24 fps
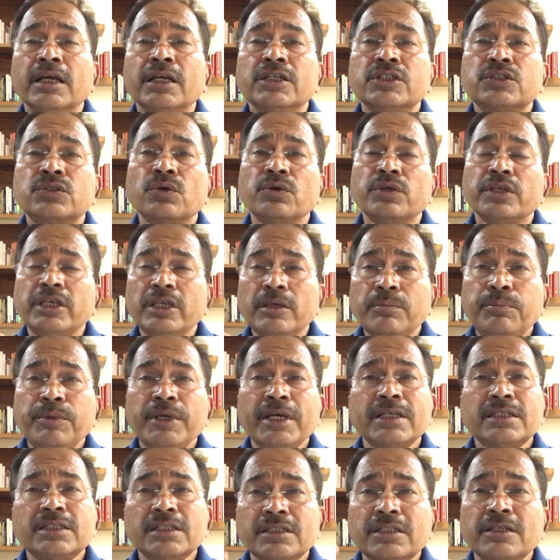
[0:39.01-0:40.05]
So
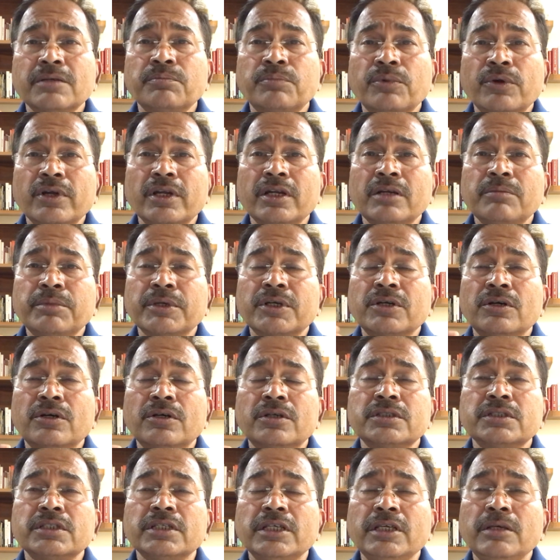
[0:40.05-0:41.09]
EPS is important because